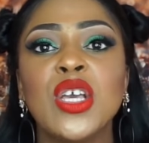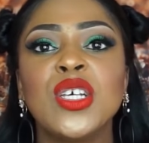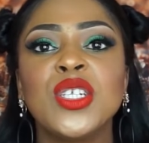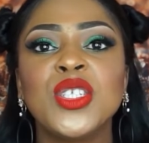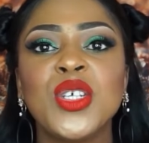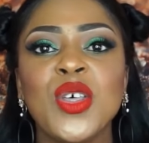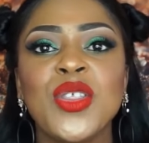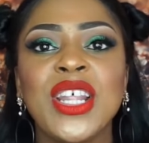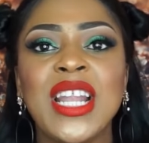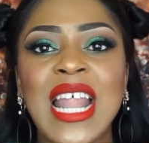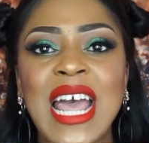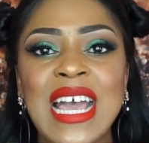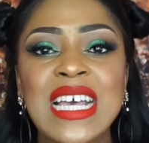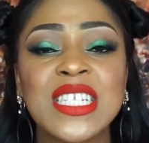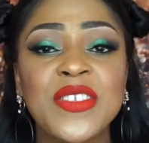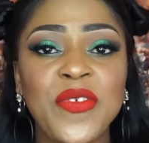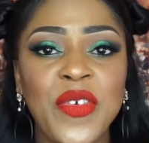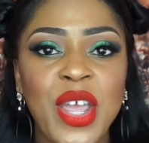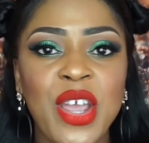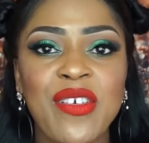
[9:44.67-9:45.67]
So the
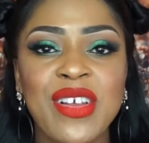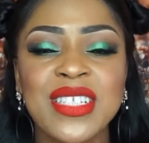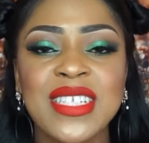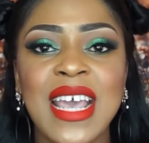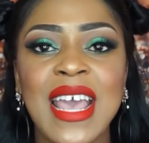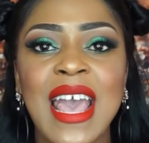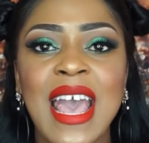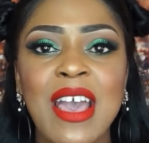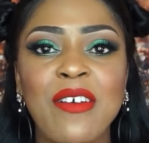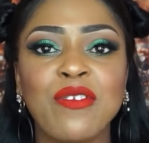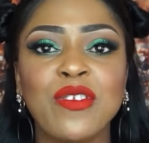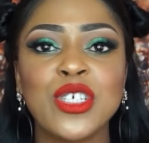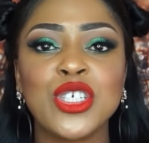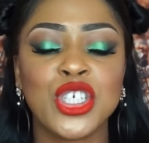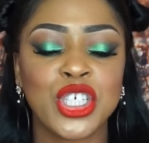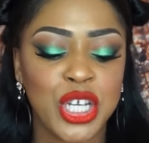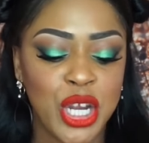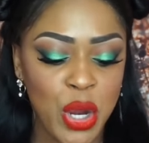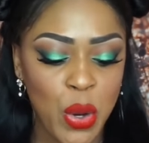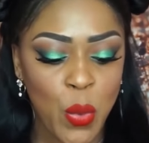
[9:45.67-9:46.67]
last fragrance I have to
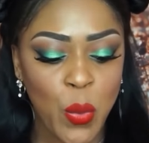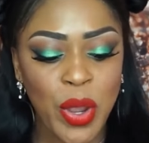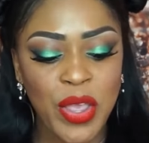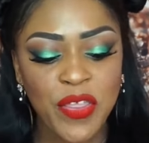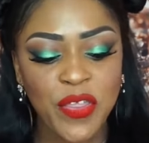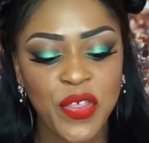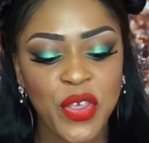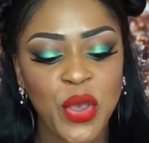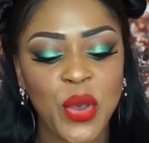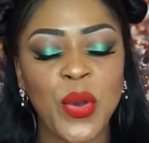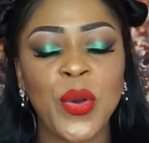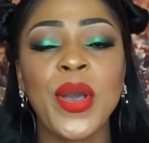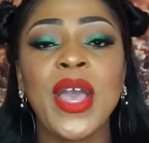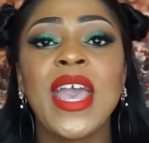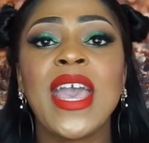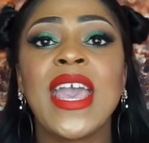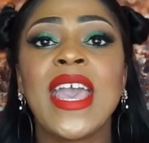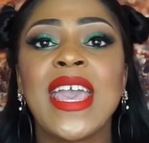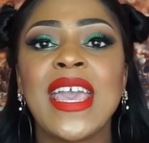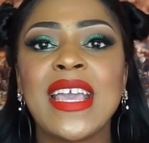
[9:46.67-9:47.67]
share with you
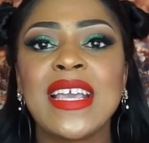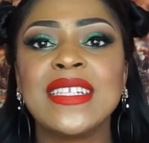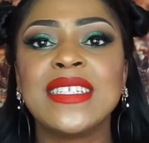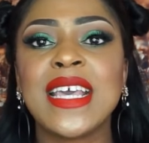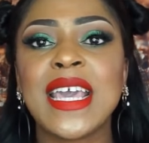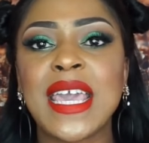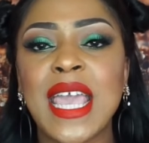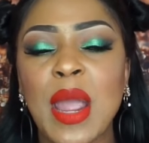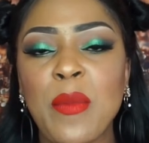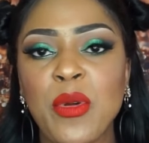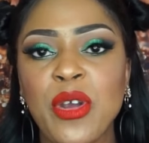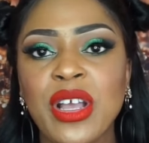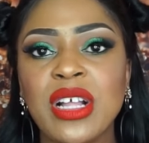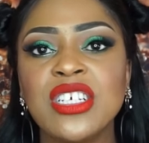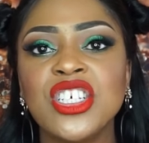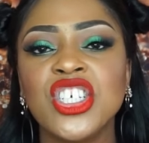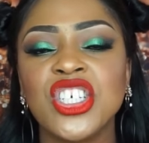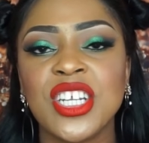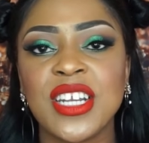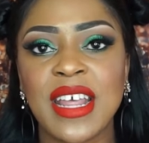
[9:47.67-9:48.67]
is
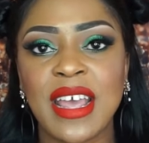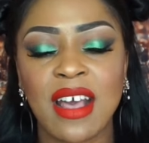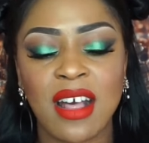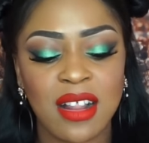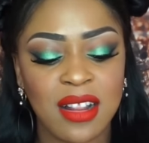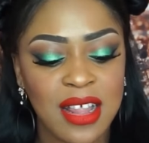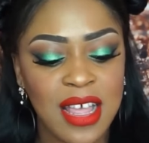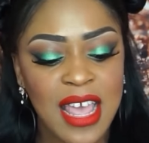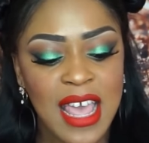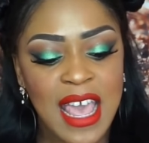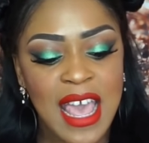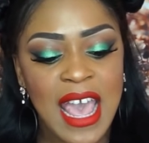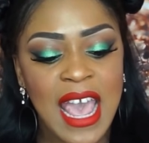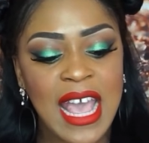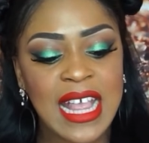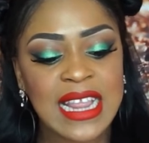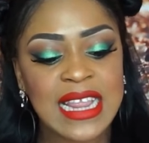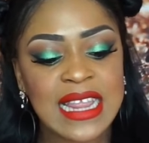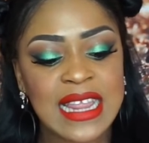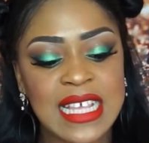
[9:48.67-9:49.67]
Gabrielle Chanel,
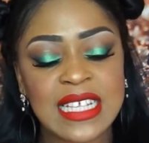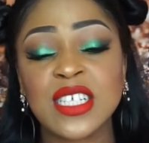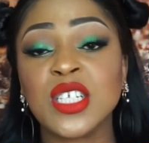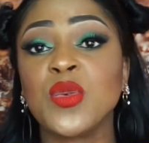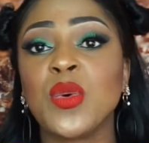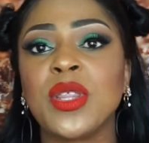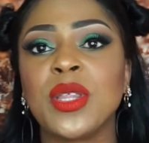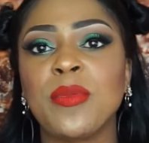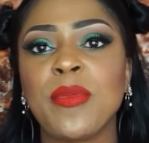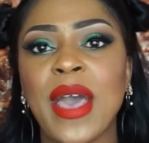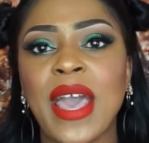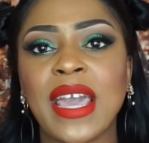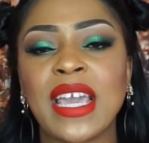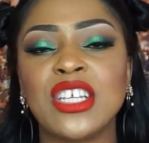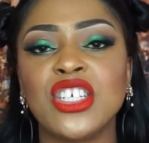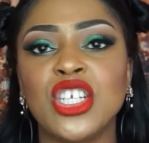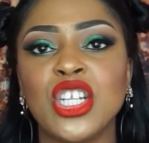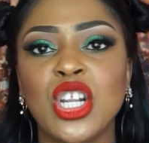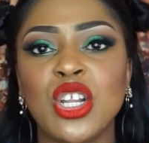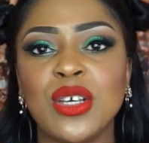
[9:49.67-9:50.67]
and this is what the
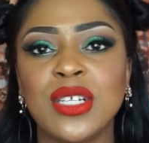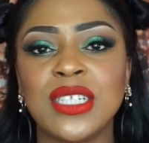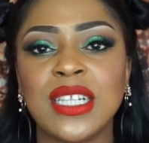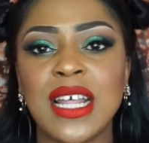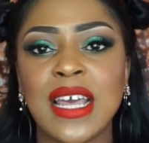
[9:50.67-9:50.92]
packaging looks